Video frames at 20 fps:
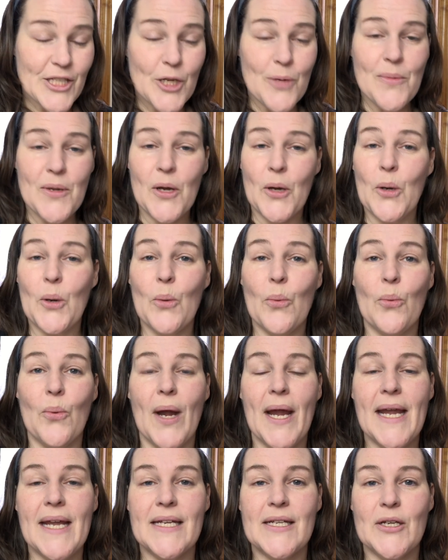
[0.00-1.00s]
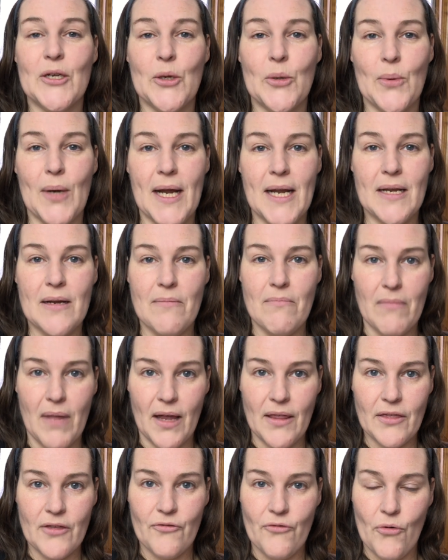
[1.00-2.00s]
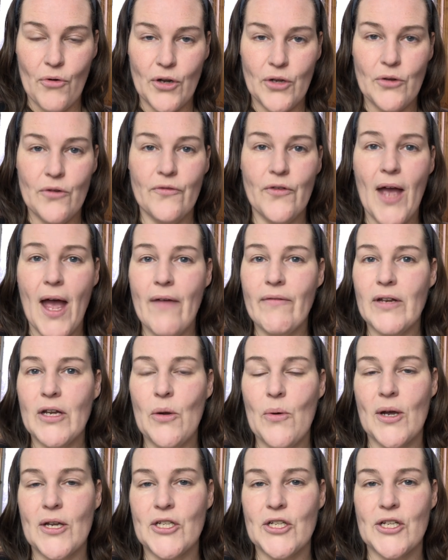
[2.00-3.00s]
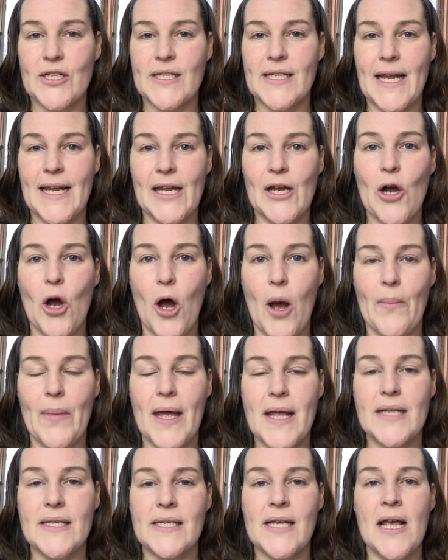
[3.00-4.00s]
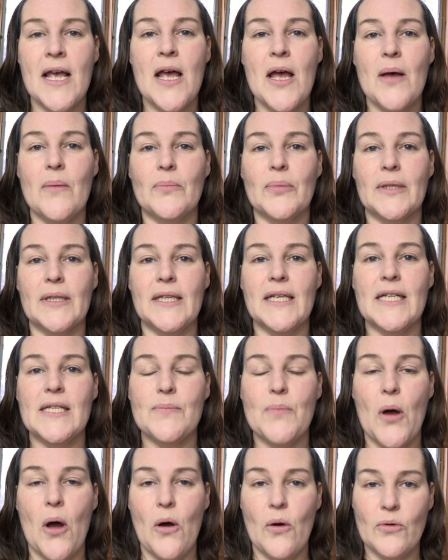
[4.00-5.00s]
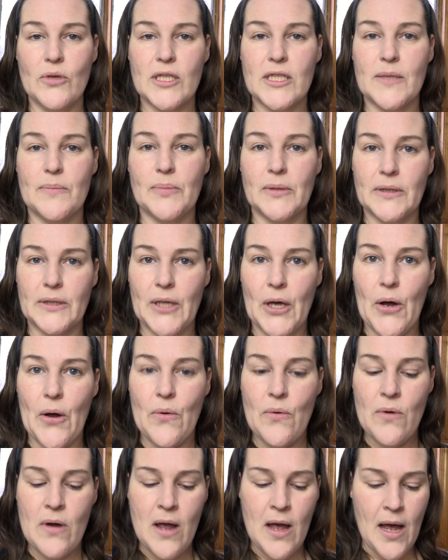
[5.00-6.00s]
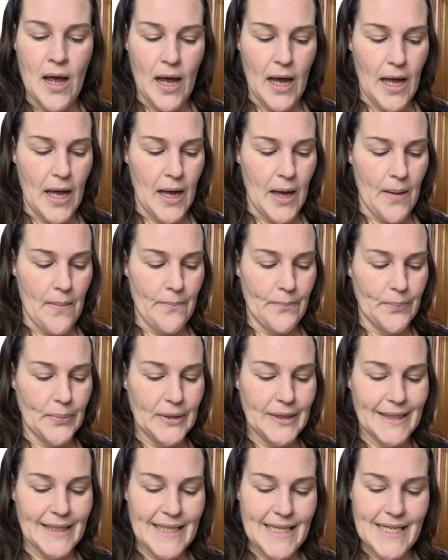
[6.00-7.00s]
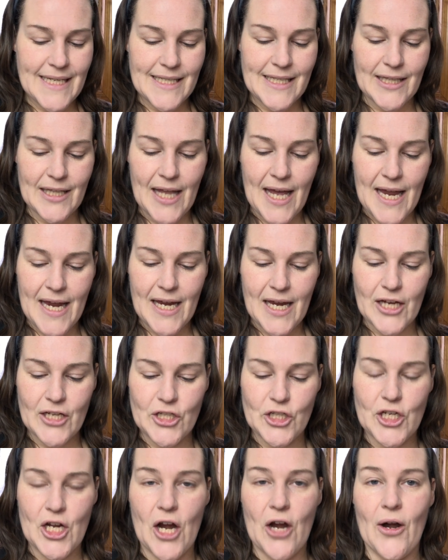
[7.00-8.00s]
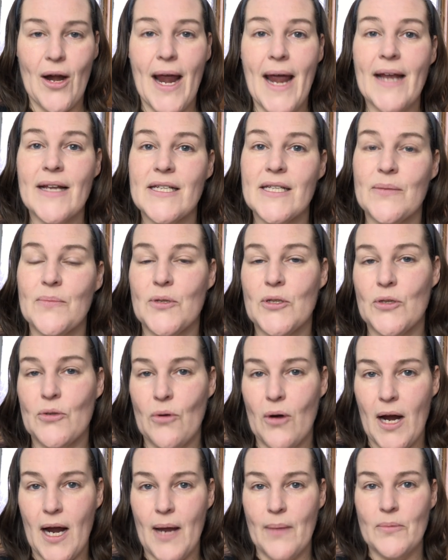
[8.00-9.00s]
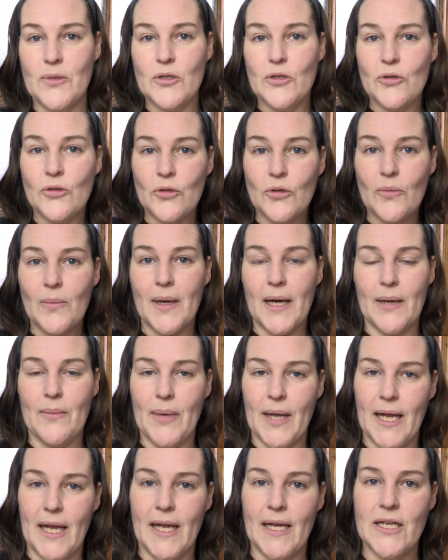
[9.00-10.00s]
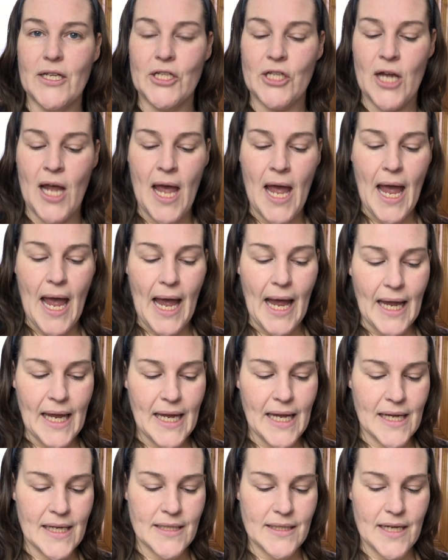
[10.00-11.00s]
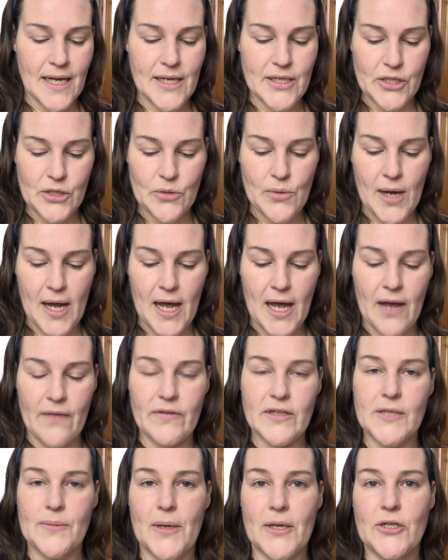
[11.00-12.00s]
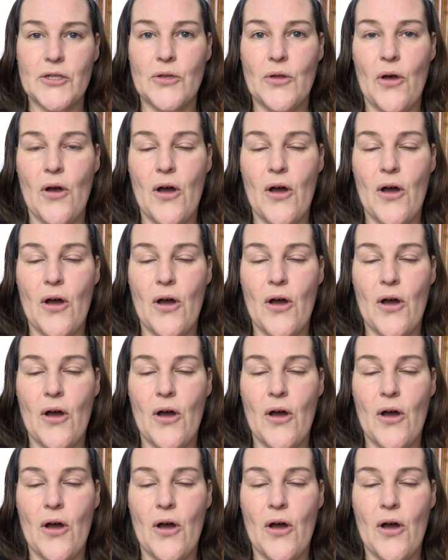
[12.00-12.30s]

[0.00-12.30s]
going to be a great, great month for you. If you have any questions, any comments, please post below. Um, please like, share, and subscribe to my page. And I do have a special